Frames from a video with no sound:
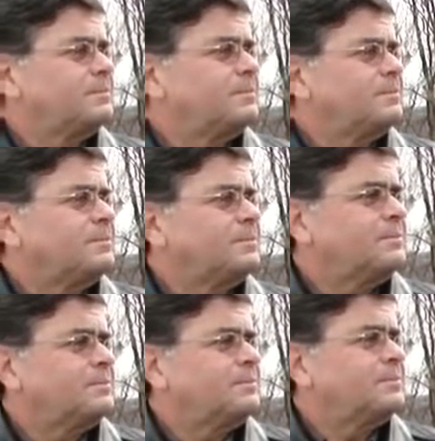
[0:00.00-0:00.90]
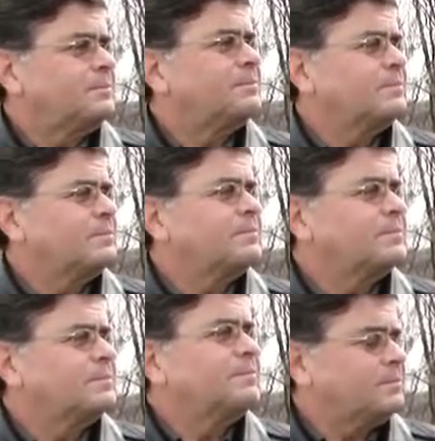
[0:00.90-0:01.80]

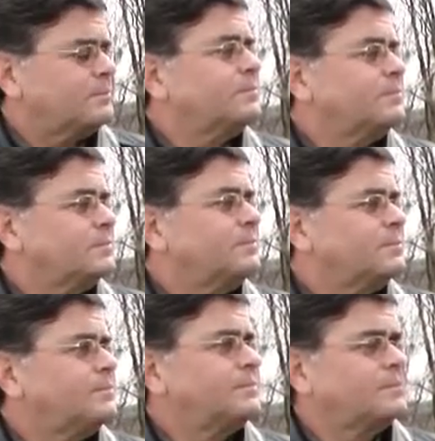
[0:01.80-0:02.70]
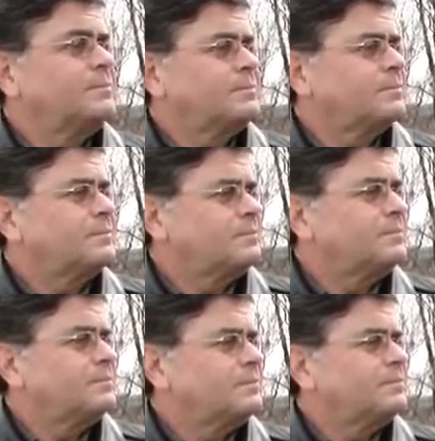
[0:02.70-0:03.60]

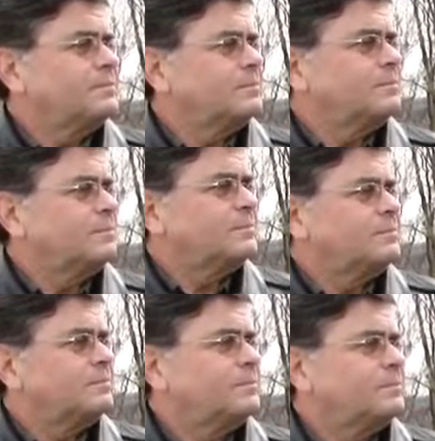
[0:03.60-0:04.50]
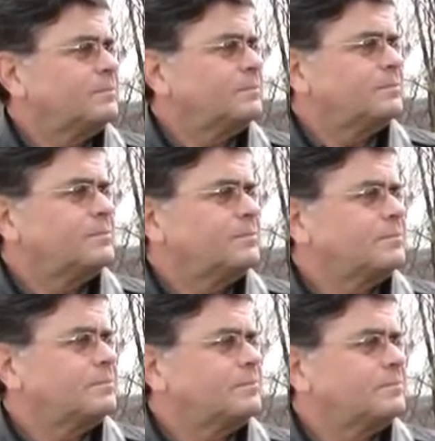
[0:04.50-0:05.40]

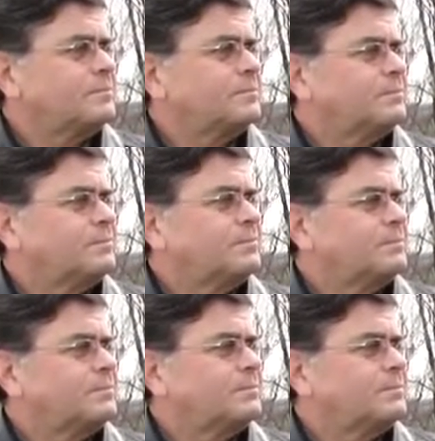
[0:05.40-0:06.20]
This person isn't speaking.